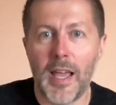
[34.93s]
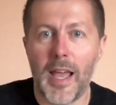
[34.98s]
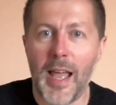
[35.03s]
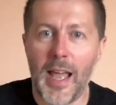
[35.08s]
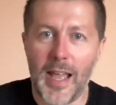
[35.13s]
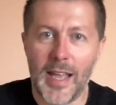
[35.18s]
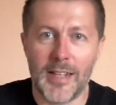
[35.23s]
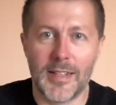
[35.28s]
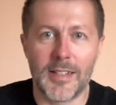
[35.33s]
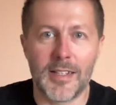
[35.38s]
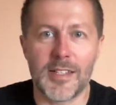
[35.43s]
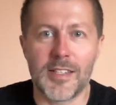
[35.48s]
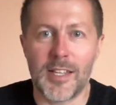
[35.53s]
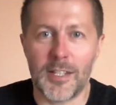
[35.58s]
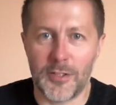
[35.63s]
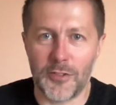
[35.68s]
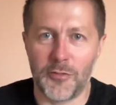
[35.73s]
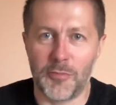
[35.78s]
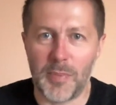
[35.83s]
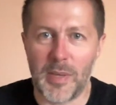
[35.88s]
and a set
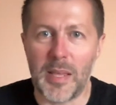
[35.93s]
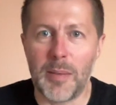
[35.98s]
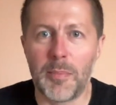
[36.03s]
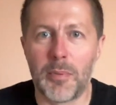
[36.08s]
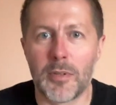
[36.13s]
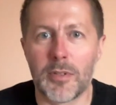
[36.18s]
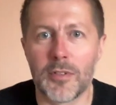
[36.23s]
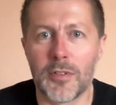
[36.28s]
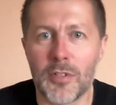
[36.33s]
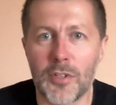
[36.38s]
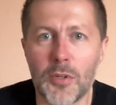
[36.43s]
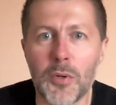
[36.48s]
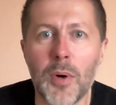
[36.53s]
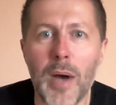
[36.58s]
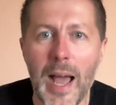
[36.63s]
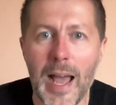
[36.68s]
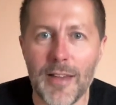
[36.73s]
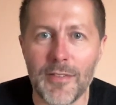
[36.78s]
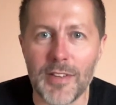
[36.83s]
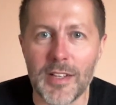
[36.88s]
of people who
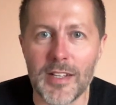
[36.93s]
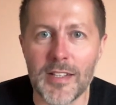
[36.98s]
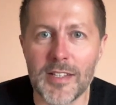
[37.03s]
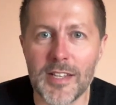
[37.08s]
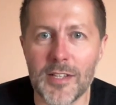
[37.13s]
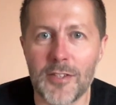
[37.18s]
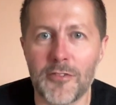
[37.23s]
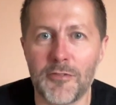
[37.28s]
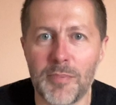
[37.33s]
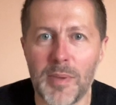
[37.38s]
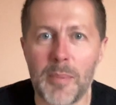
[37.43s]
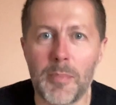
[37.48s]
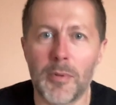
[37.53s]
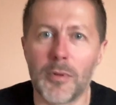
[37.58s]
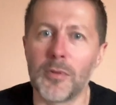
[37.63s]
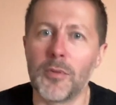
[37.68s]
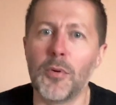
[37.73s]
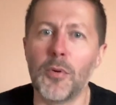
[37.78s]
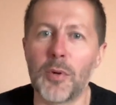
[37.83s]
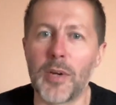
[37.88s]
have it, a set of
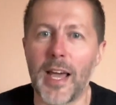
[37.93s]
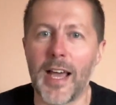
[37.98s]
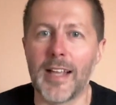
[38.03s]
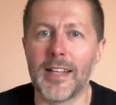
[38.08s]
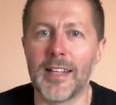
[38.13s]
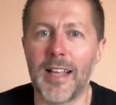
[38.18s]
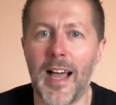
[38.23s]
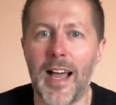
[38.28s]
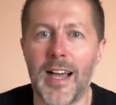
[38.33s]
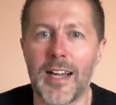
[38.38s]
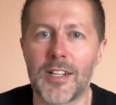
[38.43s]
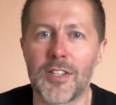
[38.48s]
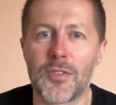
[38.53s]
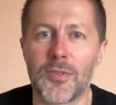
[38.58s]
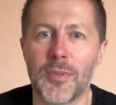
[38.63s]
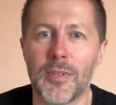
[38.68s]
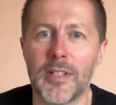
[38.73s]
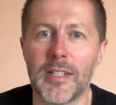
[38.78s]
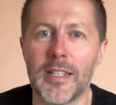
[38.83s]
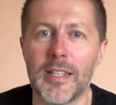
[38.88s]
people who can
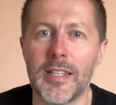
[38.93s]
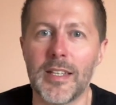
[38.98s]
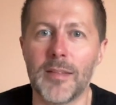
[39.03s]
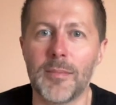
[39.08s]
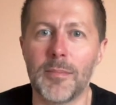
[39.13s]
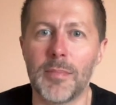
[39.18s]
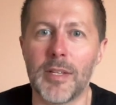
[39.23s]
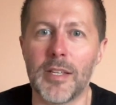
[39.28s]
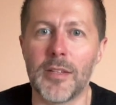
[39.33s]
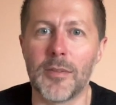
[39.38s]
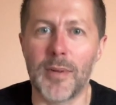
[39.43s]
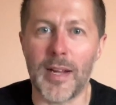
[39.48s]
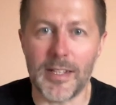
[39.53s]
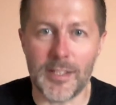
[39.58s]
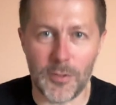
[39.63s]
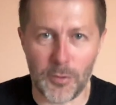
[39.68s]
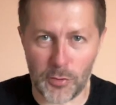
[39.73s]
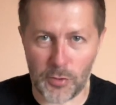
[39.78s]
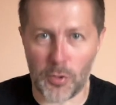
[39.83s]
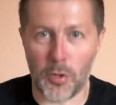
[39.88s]
actually be ready
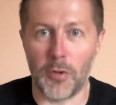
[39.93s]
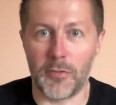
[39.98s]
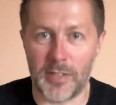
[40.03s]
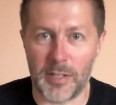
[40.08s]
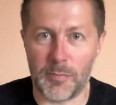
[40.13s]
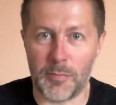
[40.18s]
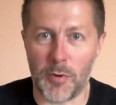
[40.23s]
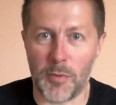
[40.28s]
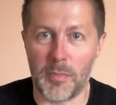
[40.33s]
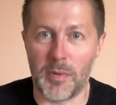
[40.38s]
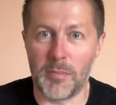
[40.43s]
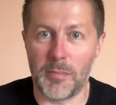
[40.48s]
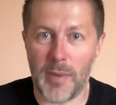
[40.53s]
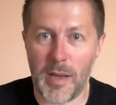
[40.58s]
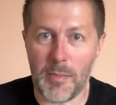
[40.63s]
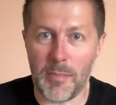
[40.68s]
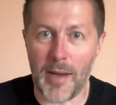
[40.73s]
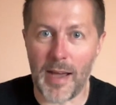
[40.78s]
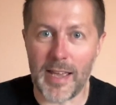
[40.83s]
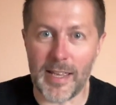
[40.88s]
to solve that problem by
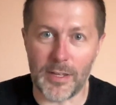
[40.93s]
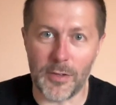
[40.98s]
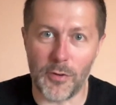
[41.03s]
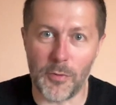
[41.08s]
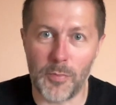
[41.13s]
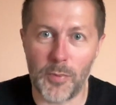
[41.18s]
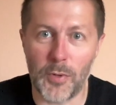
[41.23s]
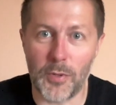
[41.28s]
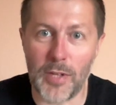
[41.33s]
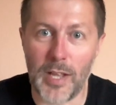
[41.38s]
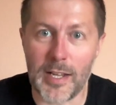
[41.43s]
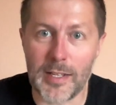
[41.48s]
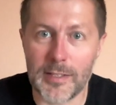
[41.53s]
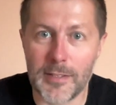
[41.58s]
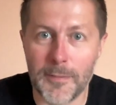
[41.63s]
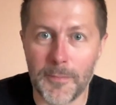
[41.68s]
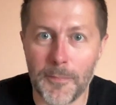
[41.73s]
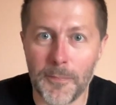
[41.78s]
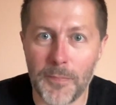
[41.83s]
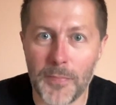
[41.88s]
buying your product.
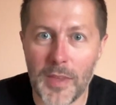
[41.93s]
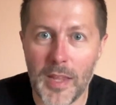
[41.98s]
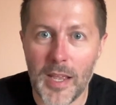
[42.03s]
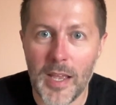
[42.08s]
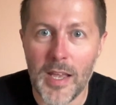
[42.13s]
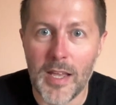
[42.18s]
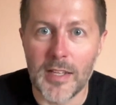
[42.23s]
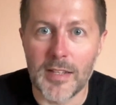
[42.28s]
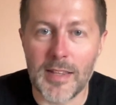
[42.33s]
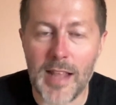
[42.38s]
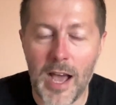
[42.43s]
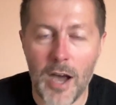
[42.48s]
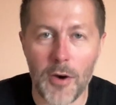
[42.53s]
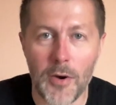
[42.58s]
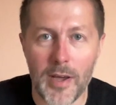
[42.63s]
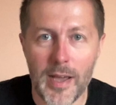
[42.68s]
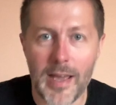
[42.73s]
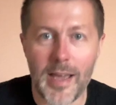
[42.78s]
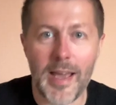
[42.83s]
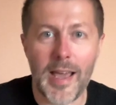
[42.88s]
Now,
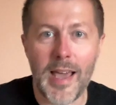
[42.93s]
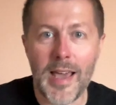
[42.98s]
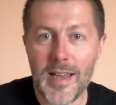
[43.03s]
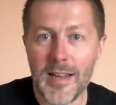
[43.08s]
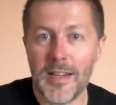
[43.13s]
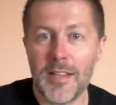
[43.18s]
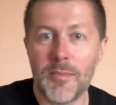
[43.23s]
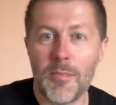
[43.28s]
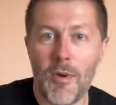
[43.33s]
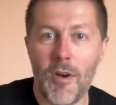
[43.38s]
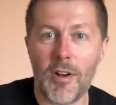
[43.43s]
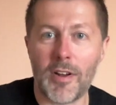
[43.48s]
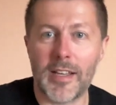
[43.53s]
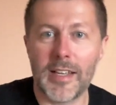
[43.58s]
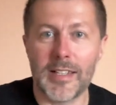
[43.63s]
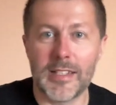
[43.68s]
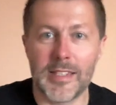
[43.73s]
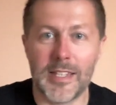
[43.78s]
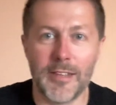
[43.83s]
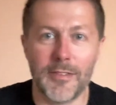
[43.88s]
early
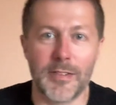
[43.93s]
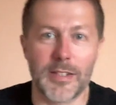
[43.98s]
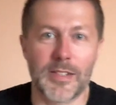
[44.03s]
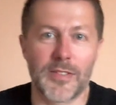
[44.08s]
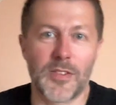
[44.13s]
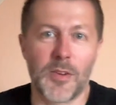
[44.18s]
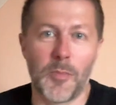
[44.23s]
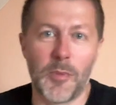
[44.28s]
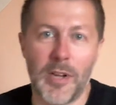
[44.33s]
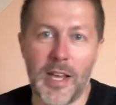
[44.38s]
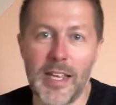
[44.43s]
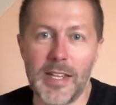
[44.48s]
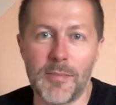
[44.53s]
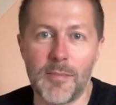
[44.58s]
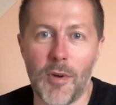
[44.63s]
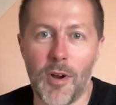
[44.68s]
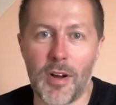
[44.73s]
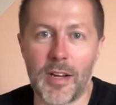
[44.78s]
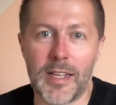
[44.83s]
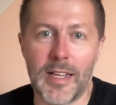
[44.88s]
market differs from a late
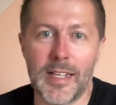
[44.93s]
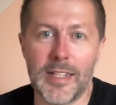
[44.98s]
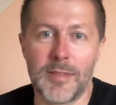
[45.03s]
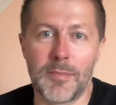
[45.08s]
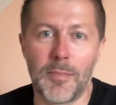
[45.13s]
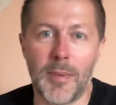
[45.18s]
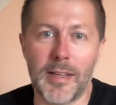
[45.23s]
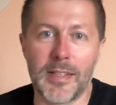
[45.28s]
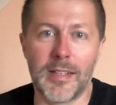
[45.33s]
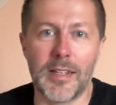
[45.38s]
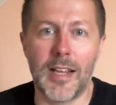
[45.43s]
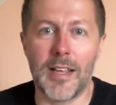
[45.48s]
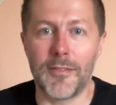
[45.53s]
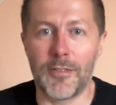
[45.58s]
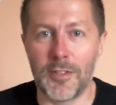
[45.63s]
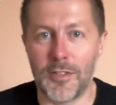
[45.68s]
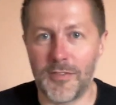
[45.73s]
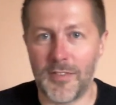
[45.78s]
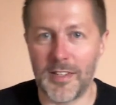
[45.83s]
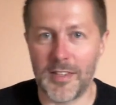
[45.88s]
market by the
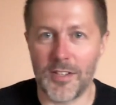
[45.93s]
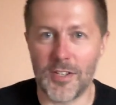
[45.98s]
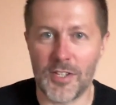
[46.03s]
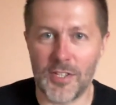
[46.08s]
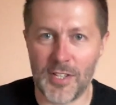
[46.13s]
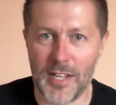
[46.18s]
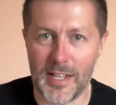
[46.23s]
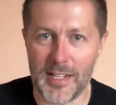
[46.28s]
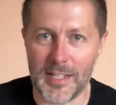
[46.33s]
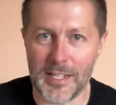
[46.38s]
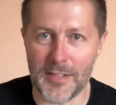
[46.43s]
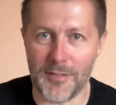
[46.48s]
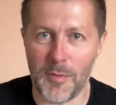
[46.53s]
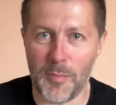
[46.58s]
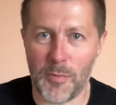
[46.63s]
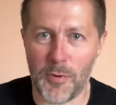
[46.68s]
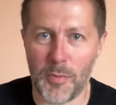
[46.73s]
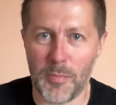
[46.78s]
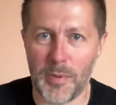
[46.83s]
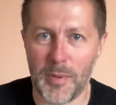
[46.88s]
level of understanding of a
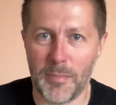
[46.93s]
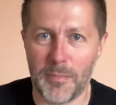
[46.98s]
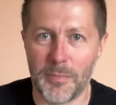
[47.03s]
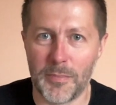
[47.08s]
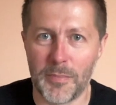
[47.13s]
problem.